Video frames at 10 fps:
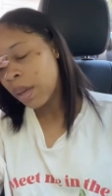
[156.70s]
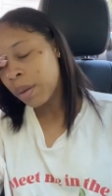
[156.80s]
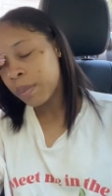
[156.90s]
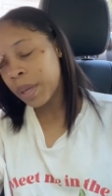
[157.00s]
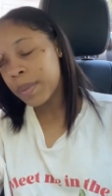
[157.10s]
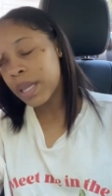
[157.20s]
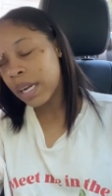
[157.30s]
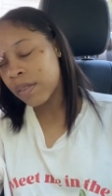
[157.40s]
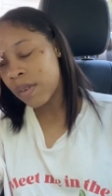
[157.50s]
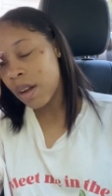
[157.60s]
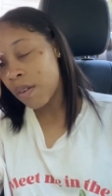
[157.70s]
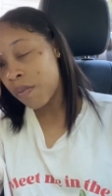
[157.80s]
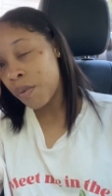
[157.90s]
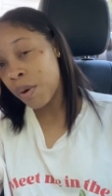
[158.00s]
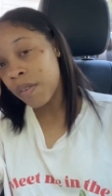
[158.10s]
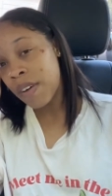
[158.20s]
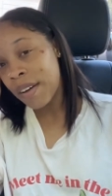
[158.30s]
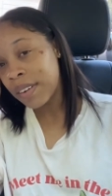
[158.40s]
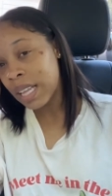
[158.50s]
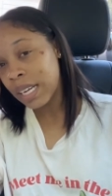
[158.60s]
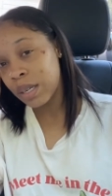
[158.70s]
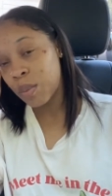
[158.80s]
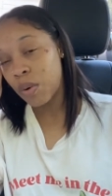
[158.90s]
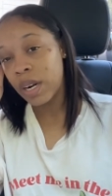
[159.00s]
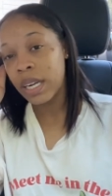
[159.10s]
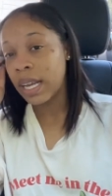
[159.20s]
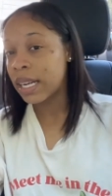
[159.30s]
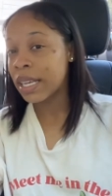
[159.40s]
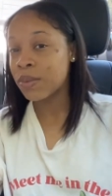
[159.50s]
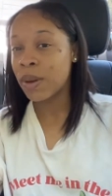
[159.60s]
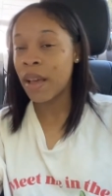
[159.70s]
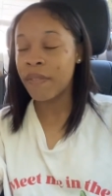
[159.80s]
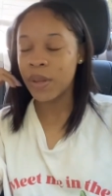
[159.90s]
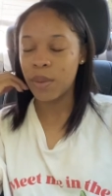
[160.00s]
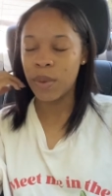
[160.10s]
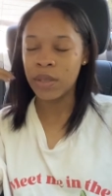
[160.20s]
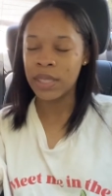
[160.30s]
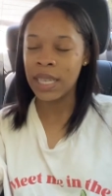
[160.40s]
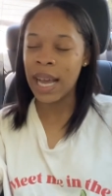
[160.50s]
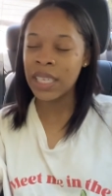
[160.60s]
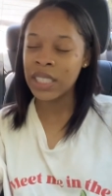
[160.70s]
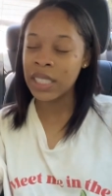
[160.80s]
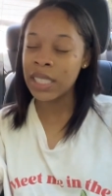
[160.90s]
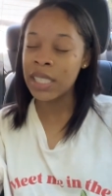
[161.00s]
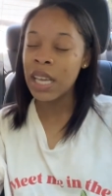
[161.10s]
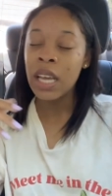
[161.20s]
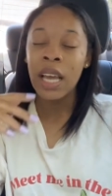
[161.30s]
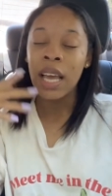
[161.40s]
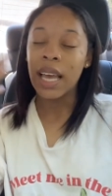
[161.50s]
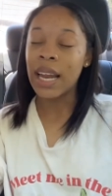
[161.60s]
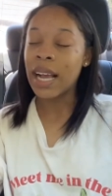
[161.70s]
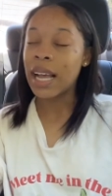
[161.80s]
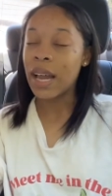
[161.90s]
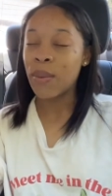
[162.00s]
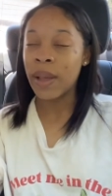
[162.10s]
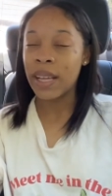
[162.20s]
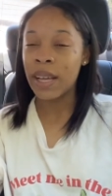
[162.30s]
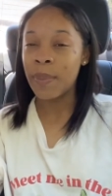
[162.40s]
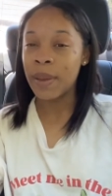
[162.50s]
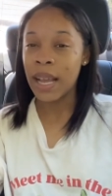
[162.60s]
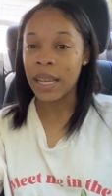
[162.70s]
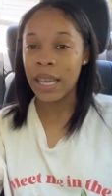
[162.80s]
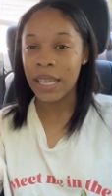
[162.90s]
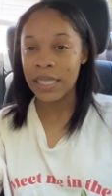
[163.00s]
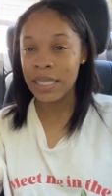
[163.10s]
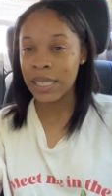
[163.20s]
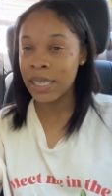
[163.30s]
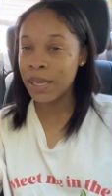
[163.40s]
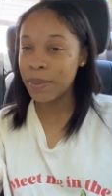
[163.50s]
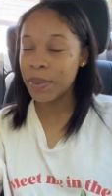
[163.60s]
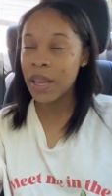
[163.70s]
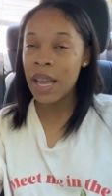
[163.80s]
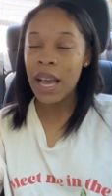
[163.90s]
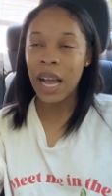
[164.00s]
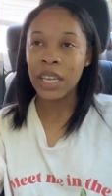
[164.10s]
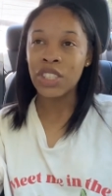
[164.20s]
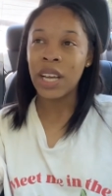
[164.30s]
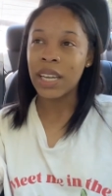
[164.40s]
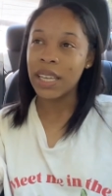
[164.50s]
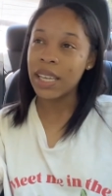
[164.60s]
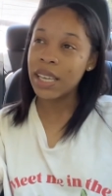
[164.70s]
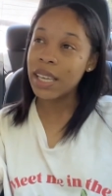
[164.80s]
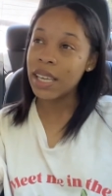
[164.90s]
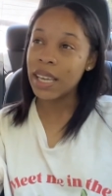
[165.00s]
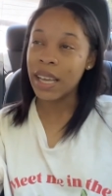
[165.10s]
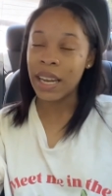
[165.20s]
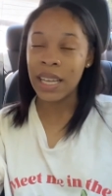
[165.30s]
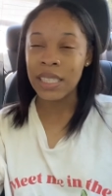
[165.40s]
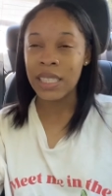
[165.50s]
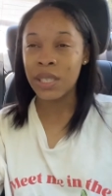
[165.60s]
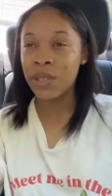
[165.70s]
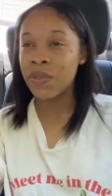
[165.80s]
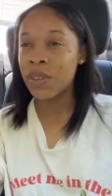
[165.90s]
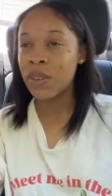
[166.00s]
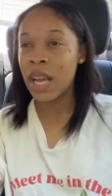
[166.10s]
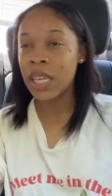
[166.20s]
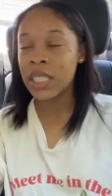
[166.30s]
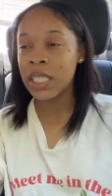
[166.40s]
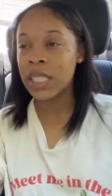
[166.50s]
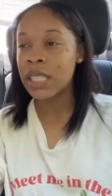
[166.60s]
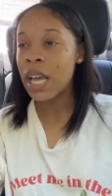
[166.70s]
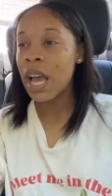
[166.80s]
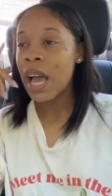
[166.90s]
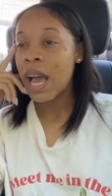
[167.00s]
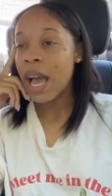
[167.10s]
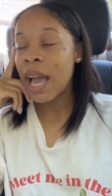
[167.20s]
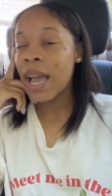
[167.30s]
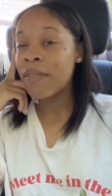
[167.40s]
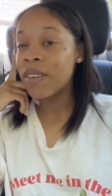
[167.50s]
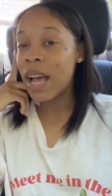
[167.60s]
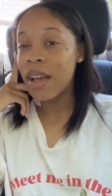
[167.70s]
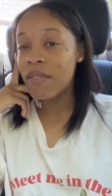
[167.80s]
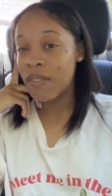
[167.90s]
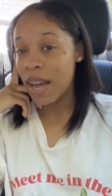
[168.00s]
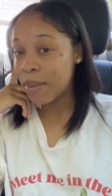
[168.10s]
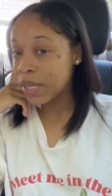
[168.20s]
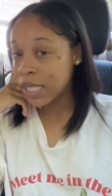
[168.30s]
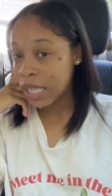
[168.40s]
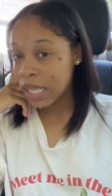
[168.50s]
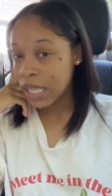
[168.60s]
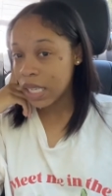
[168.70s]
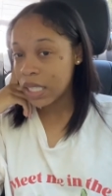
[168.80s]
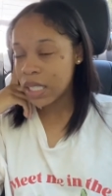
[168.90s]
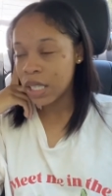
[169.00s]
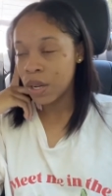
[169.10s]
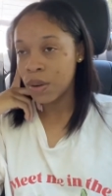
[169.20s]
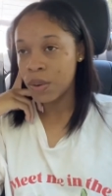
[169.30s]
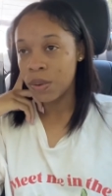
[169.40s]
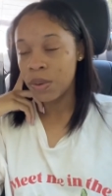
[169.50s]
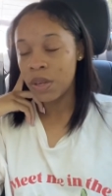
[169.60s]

maybe like around four or five o'clock in the morning that's when i feel the most nauseous and i gotta wake up and i can't sleep i try to eat and i still feel nauseous i have not vomited so